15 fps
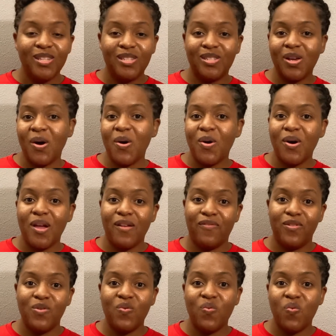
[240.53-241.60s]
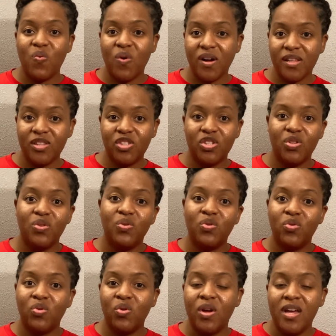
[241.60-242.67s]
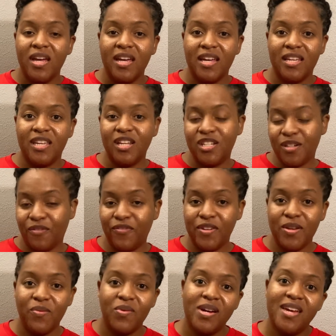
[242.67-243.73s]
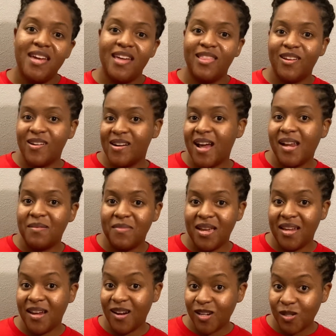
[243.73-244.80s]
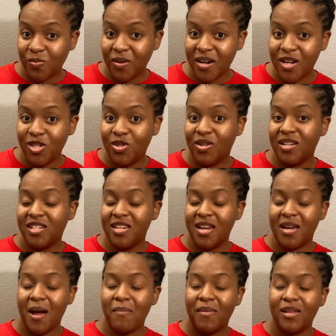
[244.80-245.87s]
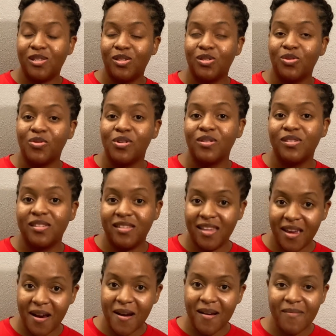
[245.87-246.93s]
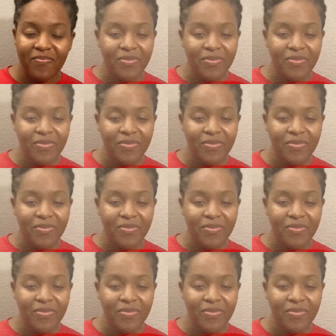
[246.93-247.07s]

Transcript: So if you want to get your feet wet and learn how to make hairsprays, you can check out my tutorials there.